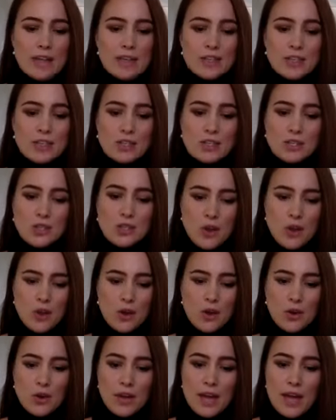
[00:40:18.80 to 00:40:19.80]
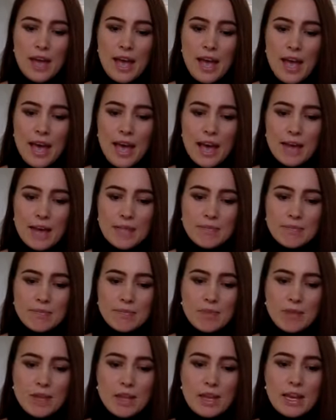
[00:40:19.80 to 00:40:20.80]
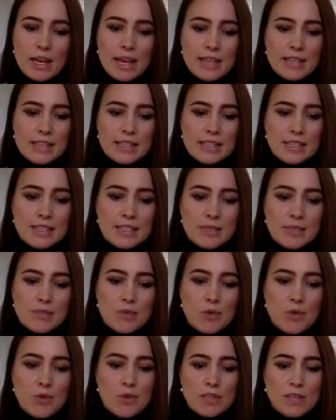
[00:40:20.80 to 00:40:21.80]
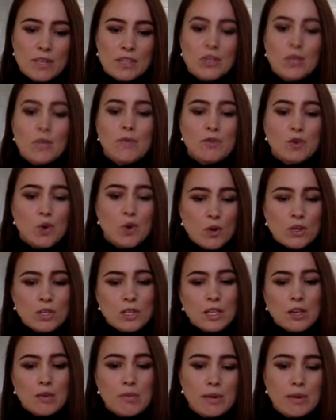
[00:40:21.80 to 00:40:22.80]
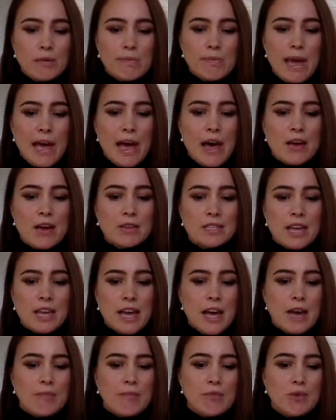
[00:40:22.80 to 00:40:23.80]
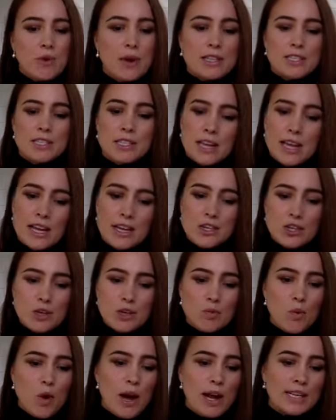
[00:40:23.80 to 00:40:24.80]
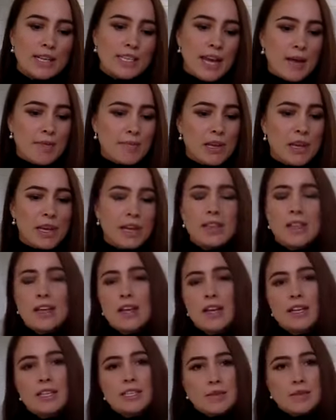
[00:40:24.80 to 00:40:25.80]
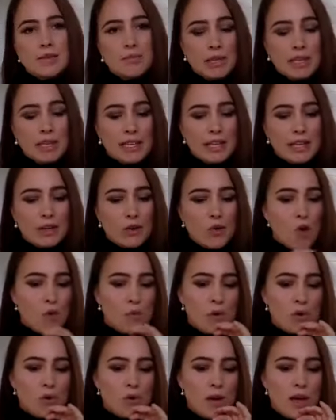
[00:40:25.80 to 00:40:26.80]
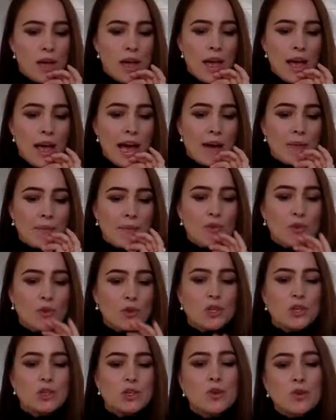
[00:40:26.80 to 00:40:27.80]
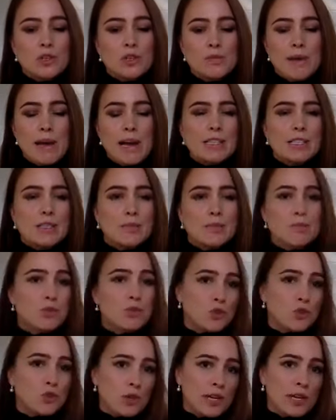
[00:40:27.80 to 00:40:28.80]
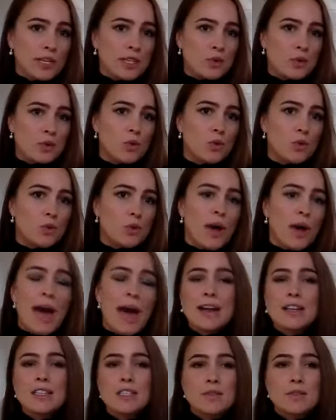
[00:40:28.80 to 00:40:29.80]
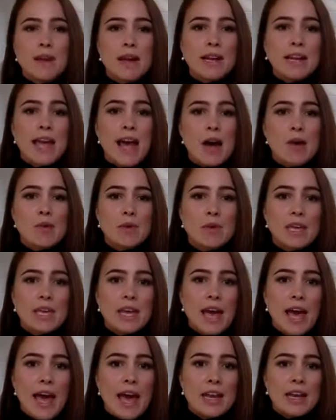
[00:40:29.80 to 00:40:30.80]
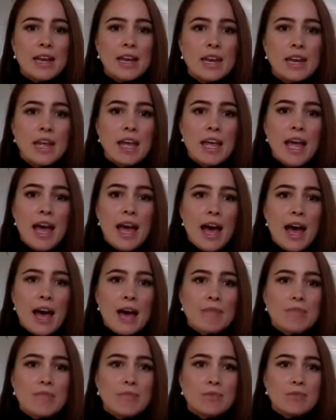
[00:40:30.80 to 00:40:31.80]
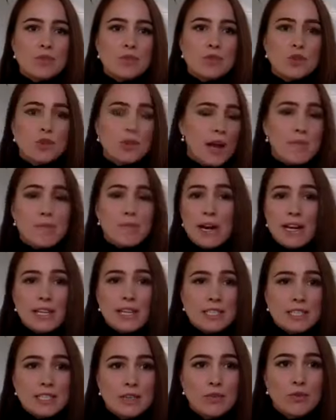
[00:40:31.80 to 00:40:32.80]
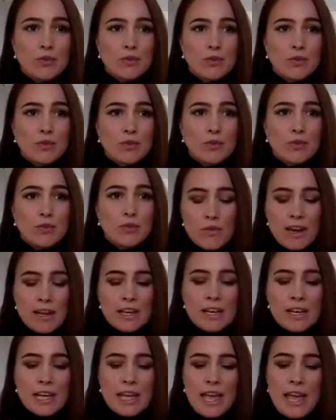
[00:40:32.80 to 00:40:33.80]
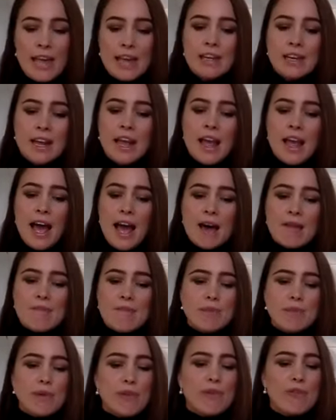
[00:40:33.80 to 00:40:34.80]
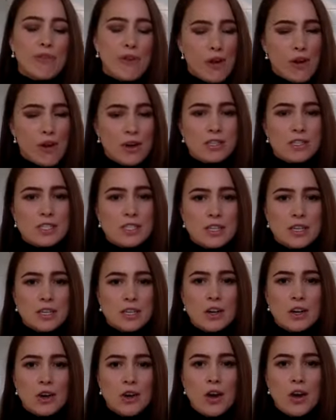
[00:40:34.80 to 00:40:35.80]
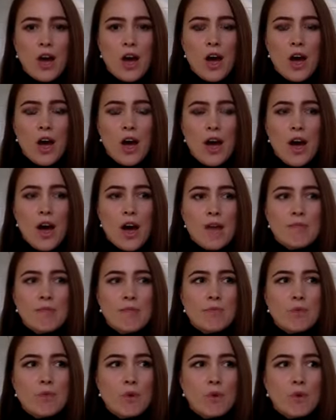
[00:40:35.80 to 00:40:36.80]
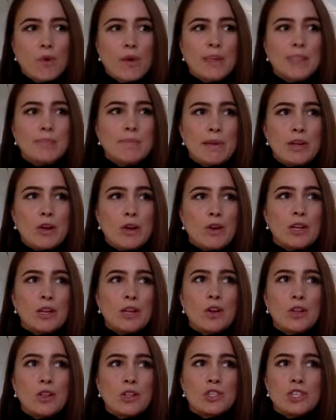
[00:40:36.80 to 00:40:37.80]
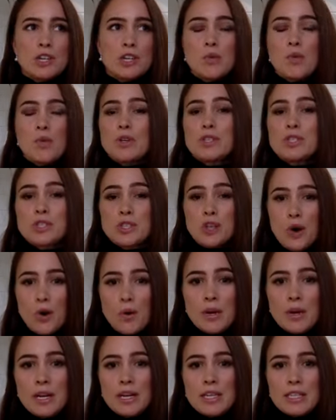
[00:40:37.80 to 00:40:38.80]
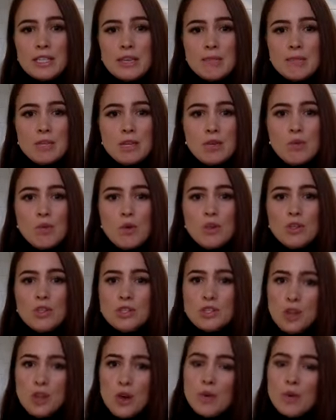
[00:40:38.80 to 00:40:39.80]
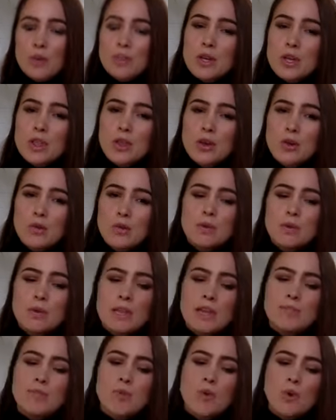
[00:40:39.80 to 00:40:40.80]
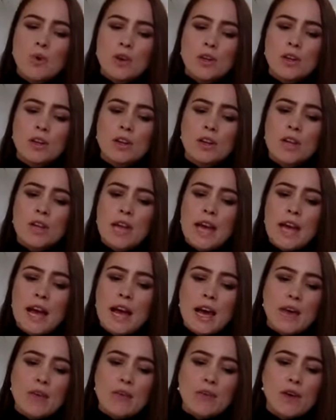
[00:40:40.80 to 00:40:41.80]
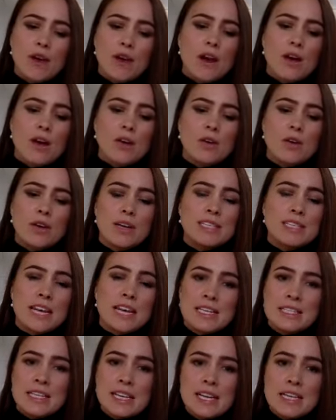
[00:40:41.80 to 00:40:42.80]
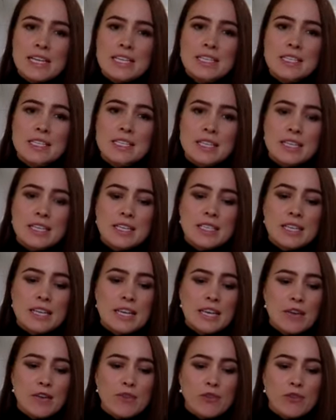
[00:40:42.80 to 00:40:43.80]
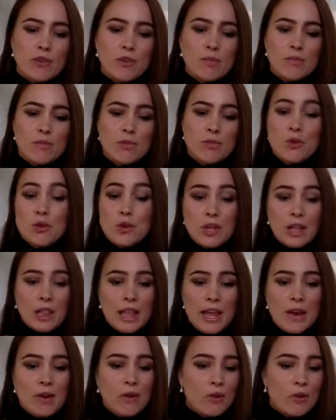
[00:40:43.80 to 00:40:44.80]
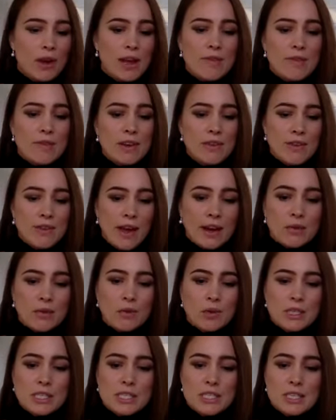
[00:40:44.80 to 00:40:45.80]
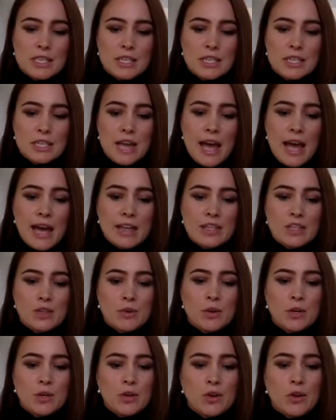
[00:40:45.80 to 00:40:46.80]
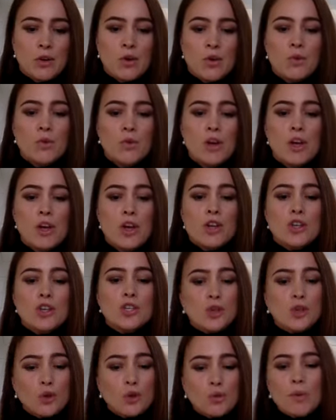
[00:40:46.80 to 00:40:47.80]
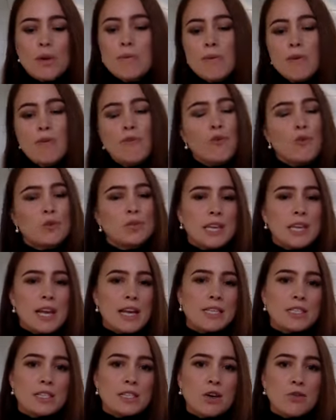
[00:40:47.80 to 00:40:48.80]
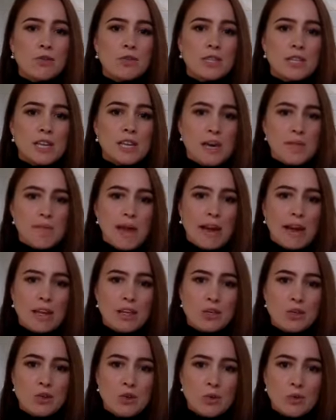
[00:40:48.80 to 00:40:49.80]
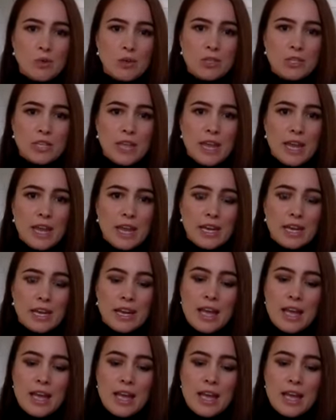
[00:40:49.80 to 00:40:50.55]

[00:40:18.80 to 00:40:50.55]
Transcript: so um, let's move in. So we've talked a little bit about um, procrastination, why it's happening, that it's completely normal. Um, we've also talked about some tricks or, or hacks around how we can um, trick our brain into feeling motivated again. Um, but first, you know, I'm always big on acknowledging what's so and accepting what's so. And so I thought it was really important uh, for our attendees to, to hear from you, Claire, or even if Anna wants to add to it at all. Should we be forcing ourselves to get back into a routine?